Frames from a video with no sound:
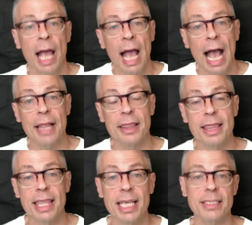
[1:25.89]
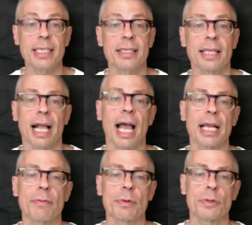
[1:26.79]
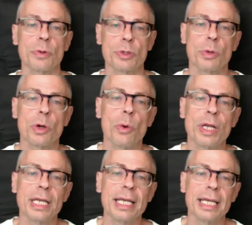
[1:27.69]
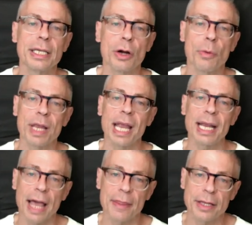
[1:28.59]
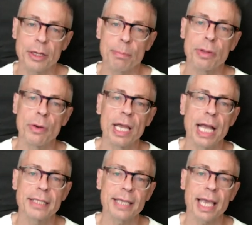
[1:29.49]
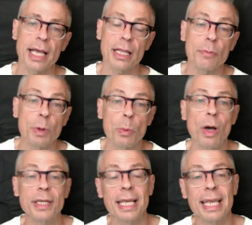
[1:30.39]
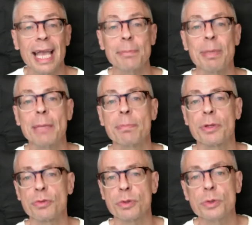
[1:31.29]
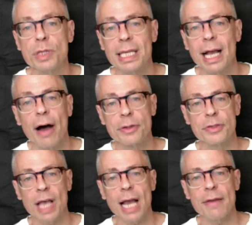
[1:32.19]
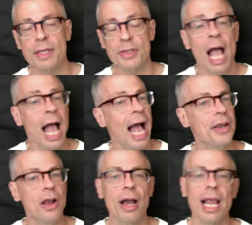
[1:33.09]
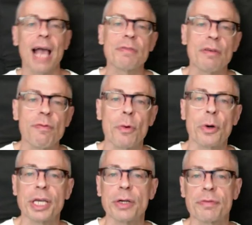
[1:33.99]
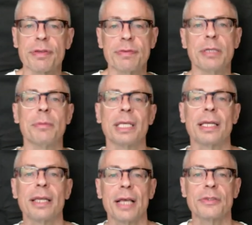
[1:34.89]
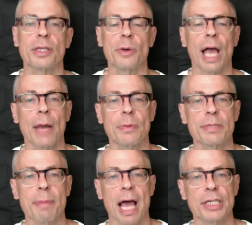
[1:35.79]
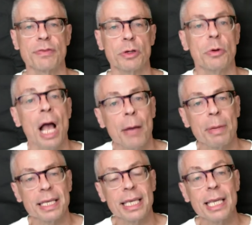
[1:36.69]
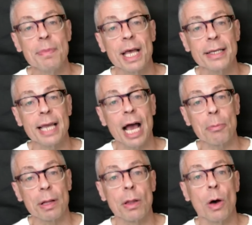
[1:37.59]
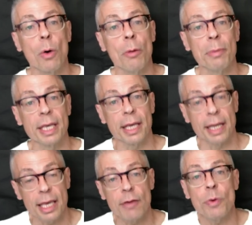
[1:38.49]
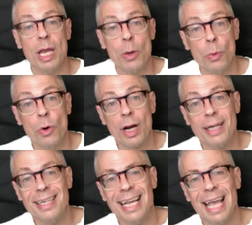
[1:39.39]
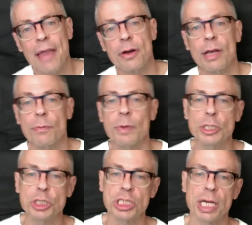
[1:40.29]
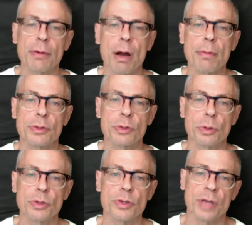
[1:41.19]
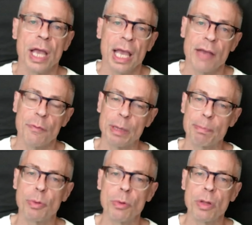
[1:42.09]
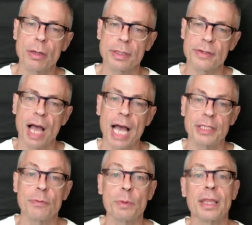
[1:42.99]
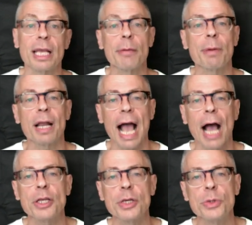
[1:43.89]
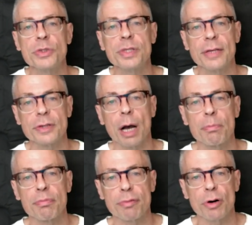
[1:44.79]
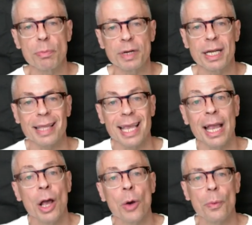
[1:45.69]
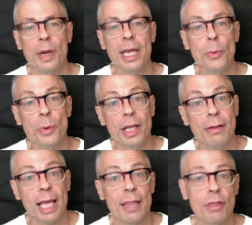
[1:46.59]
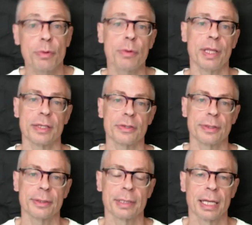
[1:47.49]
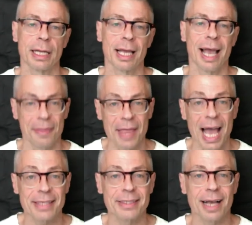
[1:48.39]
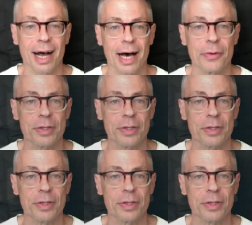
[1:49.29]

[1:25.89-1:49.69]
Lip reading: And this is the kind of resource we're going to need to create and then deploy at scale if we want to get people through to the other side of this and not have the 40 or 50 million deaths that you had with Spanish flu, but keep that down below a million. If we work together, if we share our resources, if we pool our designs, if we think about how to use things appropriately, we will get through this. And that's 100